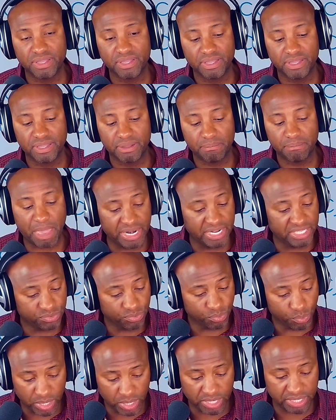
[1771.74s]
Man, it's
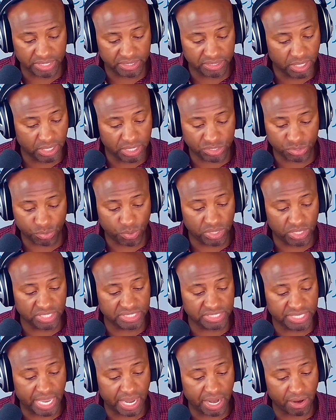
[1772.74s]
really
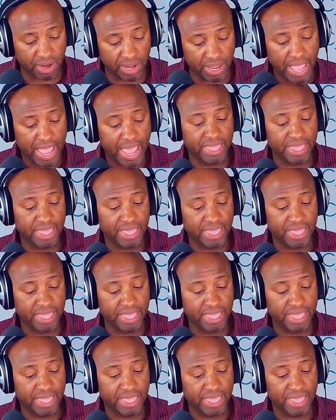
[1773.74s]
scary.